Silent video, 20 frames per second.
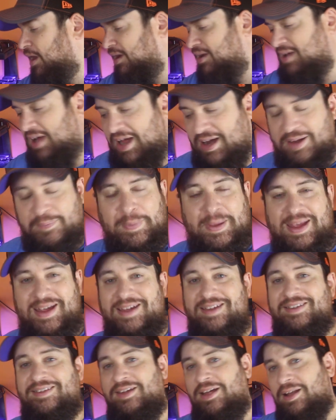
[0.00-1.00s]
Cut a
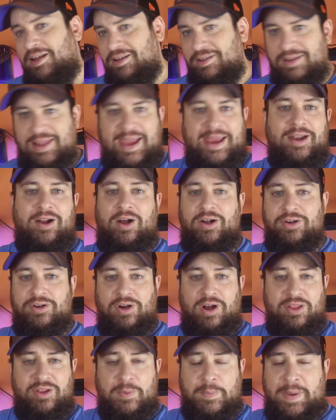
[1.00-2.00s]
piece, lay it on
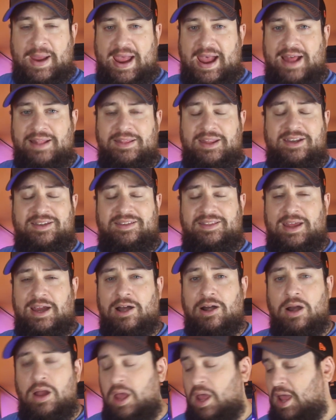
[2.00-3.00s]
your other pad that's
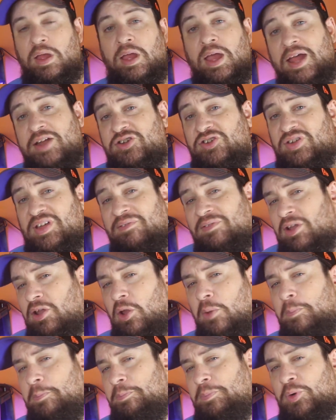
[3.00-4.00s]
there, and just give it a
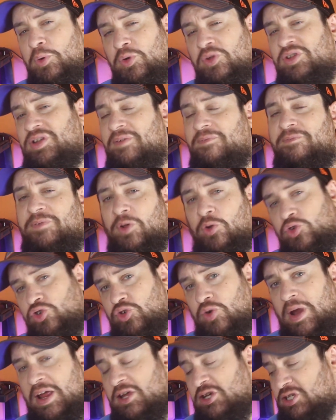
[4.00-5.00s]
little boost of
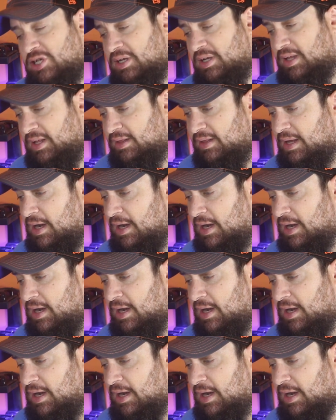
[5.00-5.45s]
filtration in